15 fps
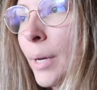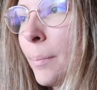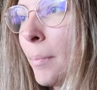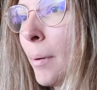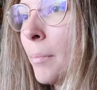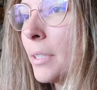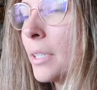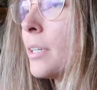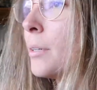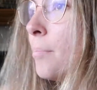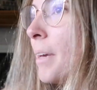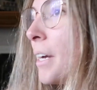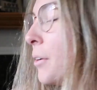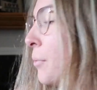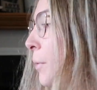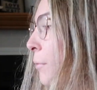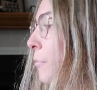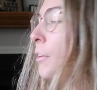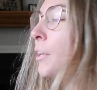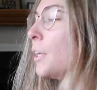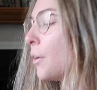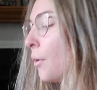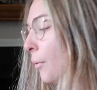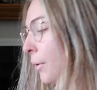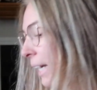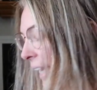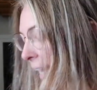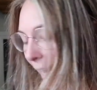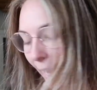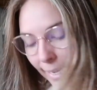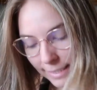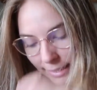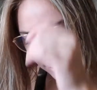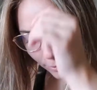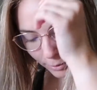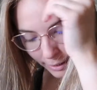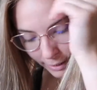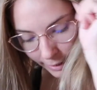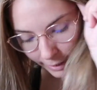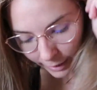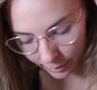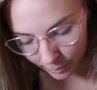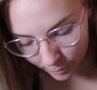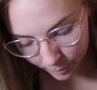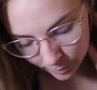Mama's gonna make a little video, okay? Is that okay?